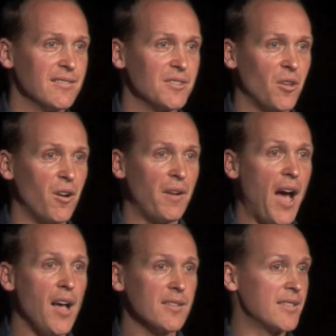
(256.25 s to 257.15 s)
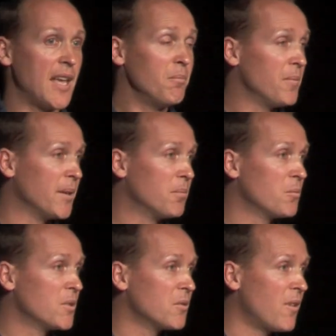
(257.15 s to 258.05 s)
So I've asked some people,
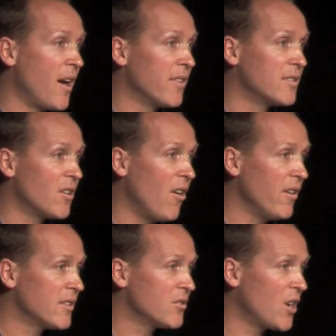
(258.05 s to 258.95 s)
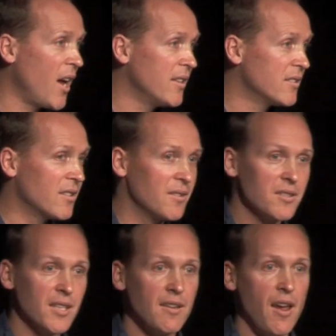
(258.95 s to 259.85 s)
would you rather die than change? And they've
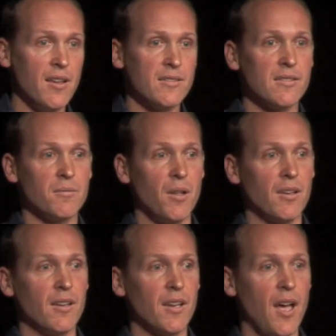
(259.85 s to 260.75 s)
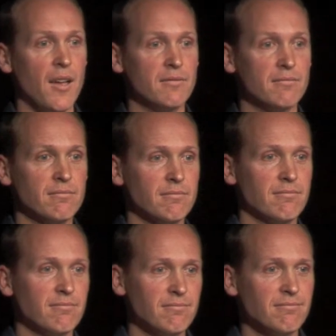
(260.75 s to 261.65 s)
said yes. I'm like, okay,
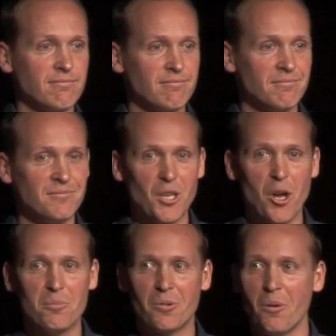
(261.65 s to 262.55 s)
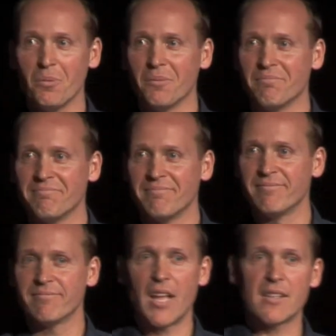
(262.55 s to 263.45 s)
no problem.
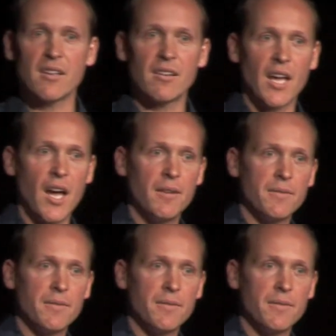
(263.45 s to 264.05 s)
That's okay.